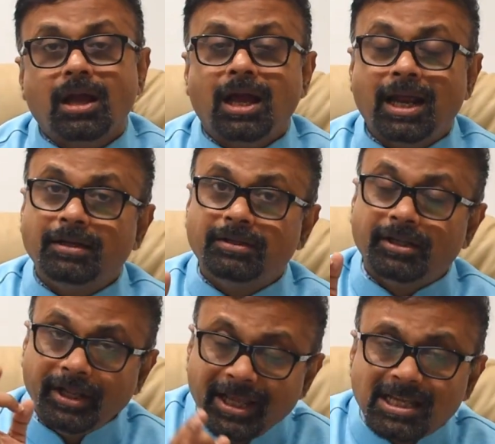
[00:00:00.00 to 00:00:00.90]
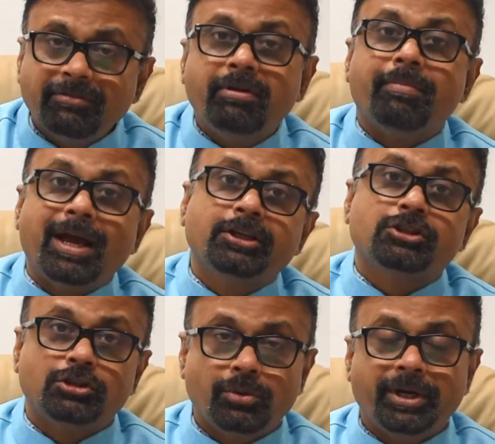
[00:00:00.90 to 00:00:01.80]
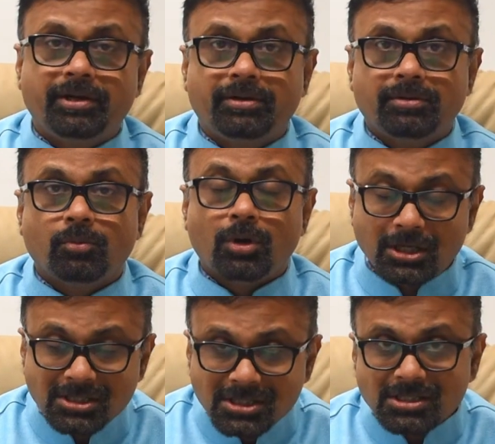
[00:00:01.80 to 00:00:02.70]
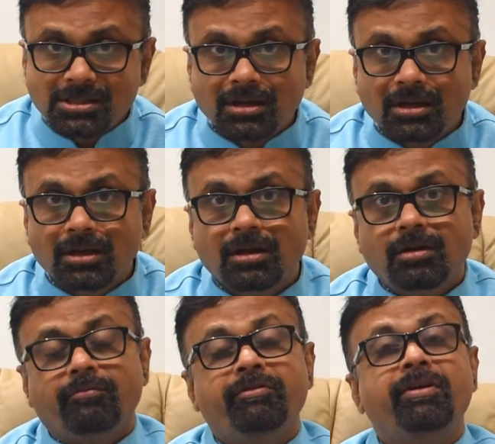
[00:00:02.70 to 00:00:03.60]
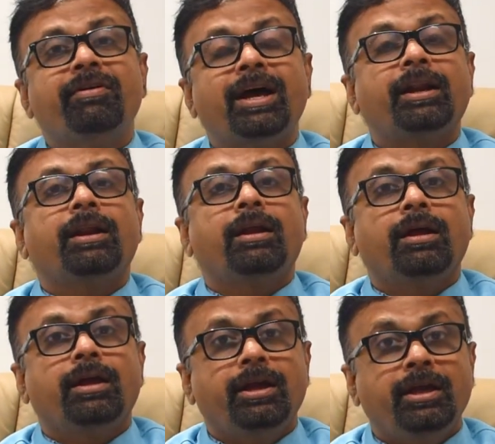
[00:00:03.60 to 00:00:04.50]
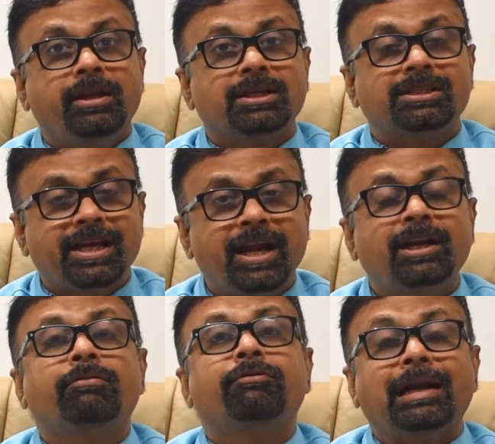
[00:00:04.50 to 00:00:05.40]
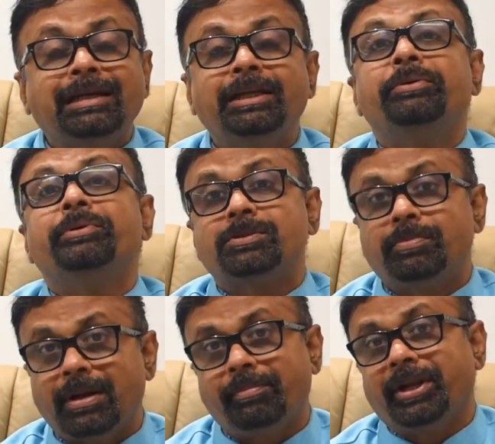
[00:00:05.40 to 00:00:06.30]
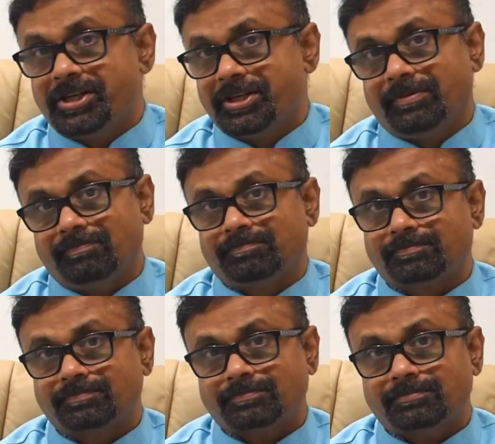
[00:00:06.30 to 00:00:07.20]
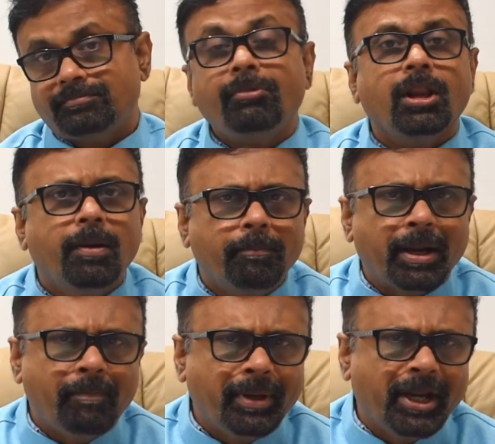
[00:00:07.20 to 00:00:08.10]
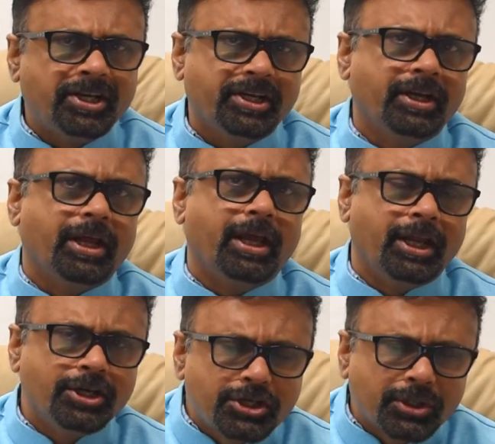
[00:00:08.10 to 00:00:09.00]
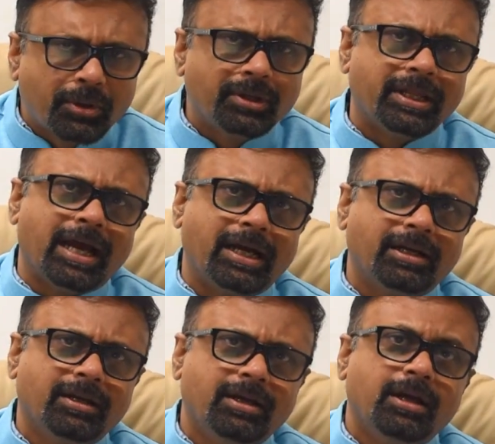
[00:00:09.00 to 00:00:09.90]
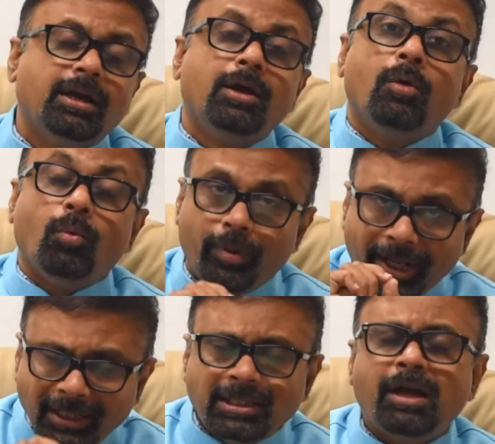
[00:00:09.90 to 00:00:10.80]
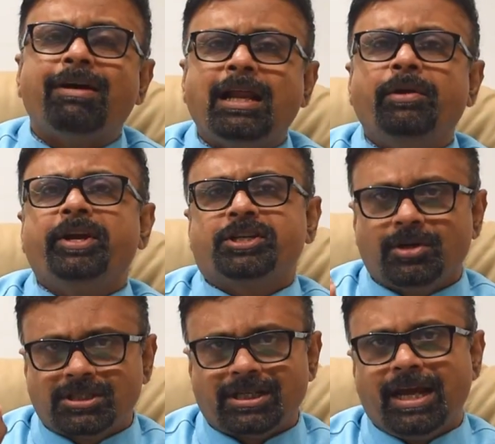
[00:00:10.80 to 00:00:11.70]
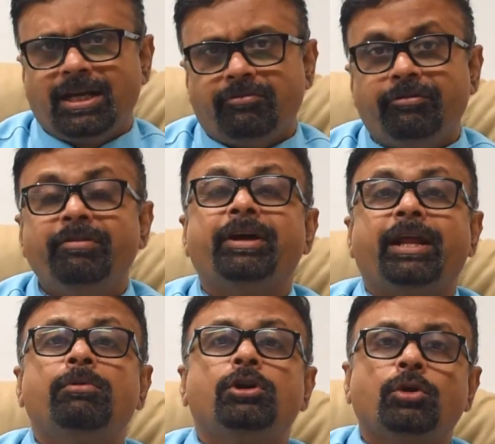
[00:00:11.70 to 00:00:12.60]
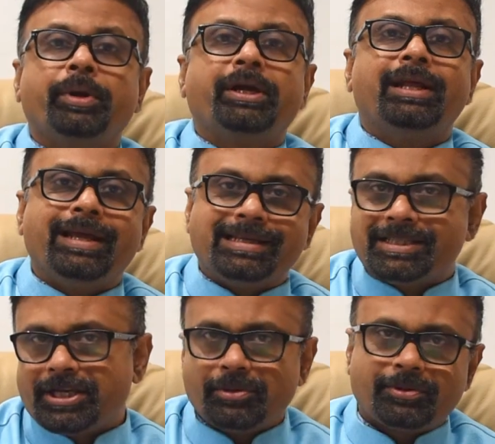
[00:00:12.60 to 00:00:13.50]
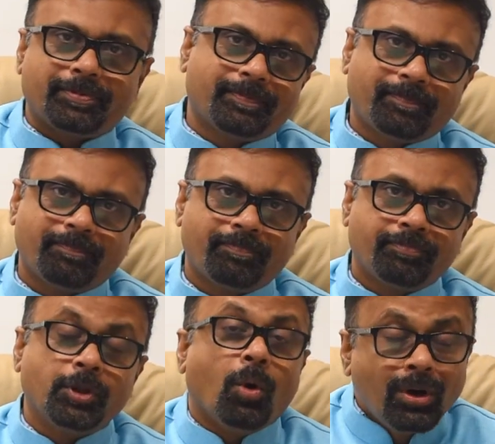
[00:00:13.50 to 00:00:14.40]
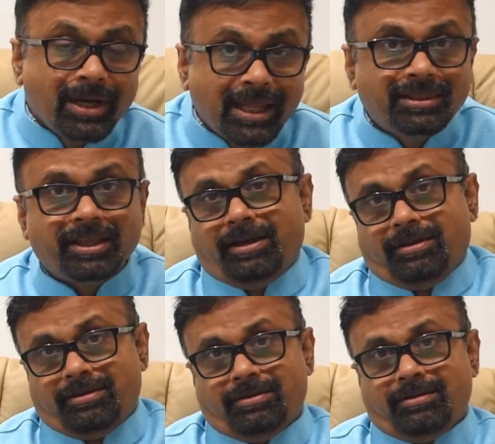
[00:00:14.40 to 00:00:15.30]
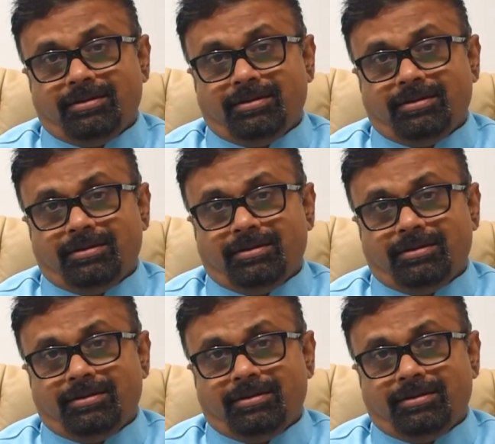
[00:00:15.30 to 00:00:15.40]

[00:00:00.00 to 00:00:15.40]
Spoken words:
And the reason we managed to do it was we were in a state of continuous preparation. Preparation ensured that when the valuation was right, we were able to quickly execute. The only thing